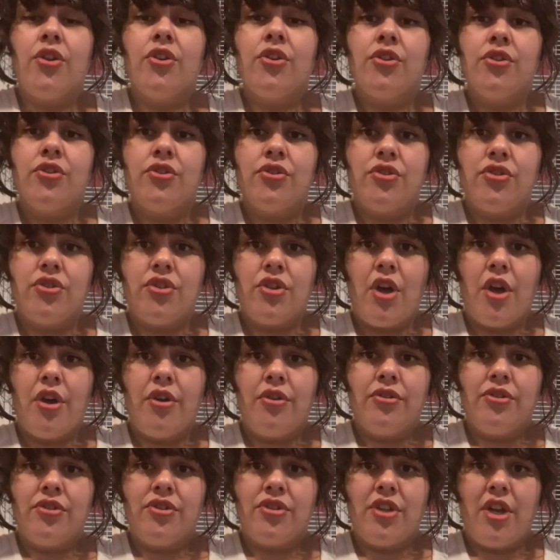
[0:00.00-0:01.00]
So,
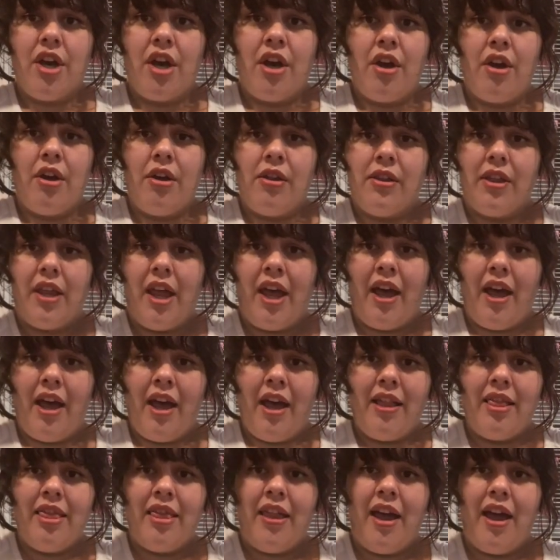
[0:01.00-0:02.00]
so, la,
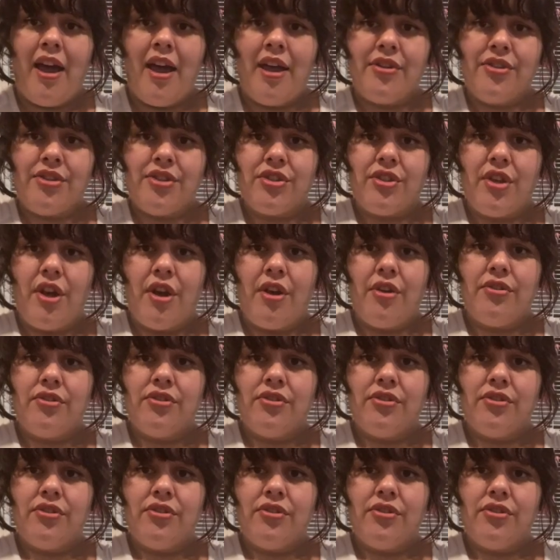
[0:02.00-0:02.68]
la, so,